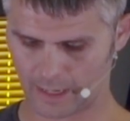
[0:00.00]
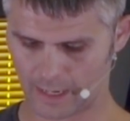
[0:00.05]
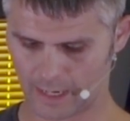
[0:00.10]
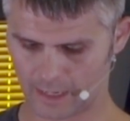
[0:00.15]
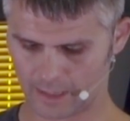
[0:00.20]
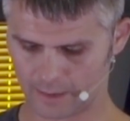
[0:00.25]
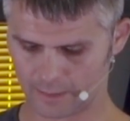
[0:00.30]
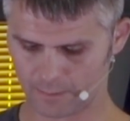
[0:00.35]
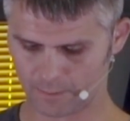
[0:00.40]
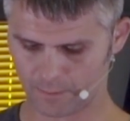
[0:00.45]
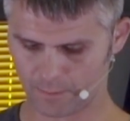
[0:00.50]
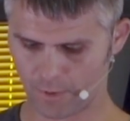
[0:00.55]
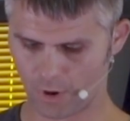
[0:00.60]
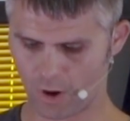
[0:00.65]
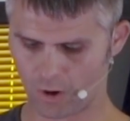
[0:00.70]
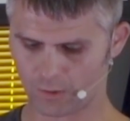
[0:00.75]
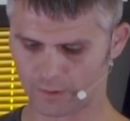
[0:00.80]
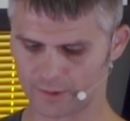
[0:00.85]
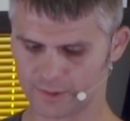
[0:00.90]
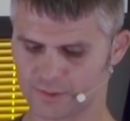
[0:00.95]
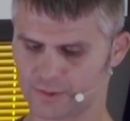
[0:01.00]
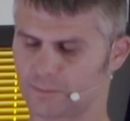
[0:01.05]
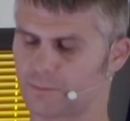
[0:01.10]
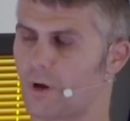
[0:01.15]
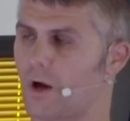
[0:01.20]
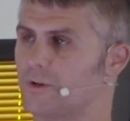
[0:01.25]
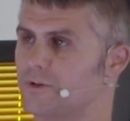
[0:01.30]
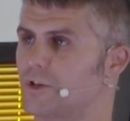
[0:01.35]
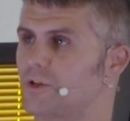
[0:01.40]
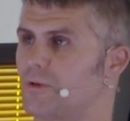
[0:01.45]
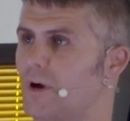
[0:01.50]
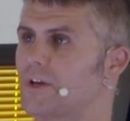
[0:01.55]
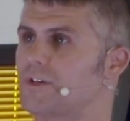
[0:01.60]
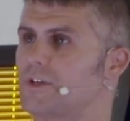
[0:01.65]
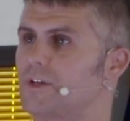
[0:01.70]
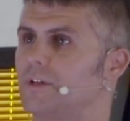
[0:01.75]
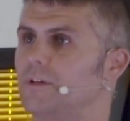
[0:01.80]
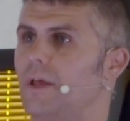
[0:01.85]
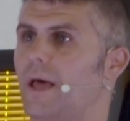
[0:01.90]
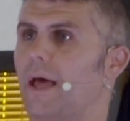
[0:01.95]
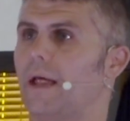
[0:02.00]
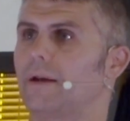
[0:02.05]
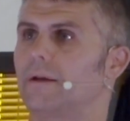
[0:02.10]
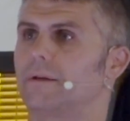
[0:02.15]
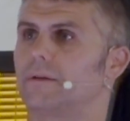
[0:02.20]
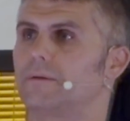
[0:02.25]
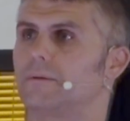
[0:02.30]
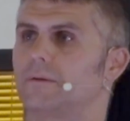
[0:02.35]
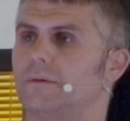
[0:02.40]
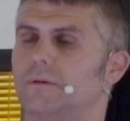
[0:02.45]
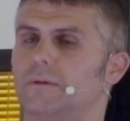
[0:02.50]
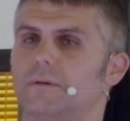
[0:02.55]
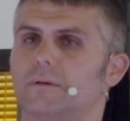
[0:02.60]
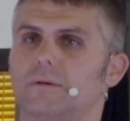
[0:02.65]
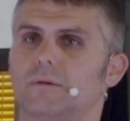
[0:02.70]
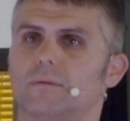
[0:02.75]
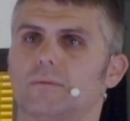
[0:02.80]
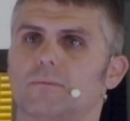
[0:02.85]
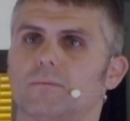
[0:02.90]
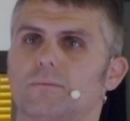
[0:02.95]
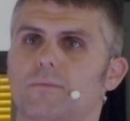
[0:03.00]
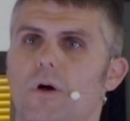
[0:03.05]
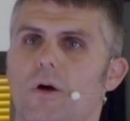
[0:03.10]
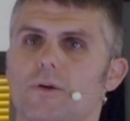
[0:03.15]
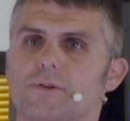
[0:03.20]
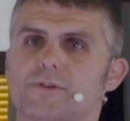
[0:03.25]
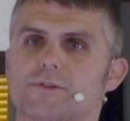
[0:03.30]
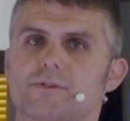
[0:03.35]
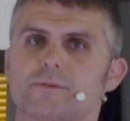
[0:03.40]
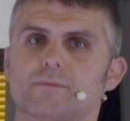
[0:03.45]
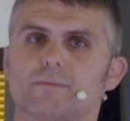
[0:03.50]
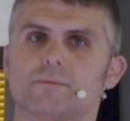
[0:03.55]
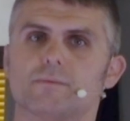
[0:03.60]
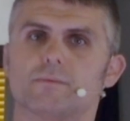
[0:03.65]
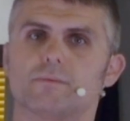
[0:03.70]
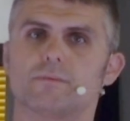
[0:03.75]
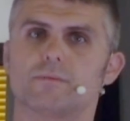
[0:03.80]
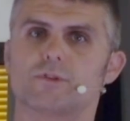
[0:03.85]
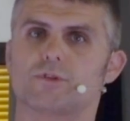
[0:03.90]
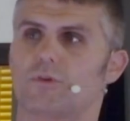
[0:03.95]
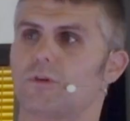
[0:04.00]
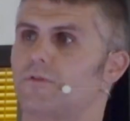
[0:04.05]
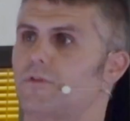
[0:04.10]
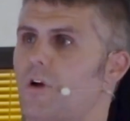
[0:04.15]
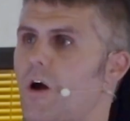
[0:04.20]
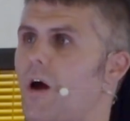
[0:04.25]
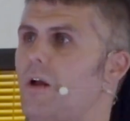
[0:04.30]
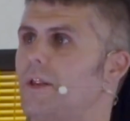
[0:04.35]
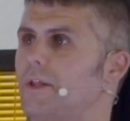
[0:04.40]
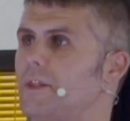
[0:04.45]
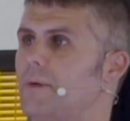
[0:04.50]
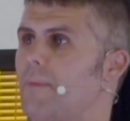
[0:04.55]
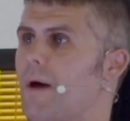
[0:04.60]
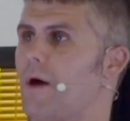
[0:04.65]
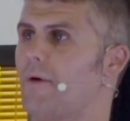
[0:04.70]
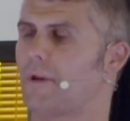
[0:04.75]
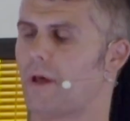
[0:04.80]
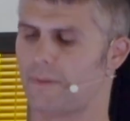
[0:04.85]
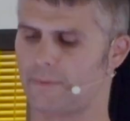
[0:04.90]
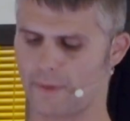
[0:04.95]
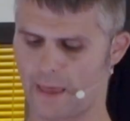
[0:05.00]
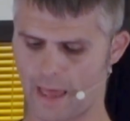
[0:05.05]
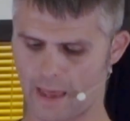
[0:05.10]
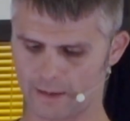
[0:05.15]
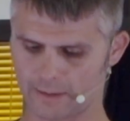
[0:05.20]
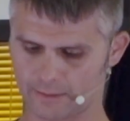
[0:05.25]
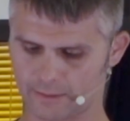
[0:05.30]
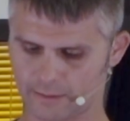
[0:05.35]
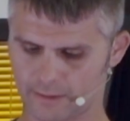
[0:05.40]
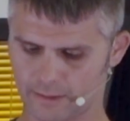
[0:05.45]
And Paul's addressing that. Paul's sort of calling them out on that.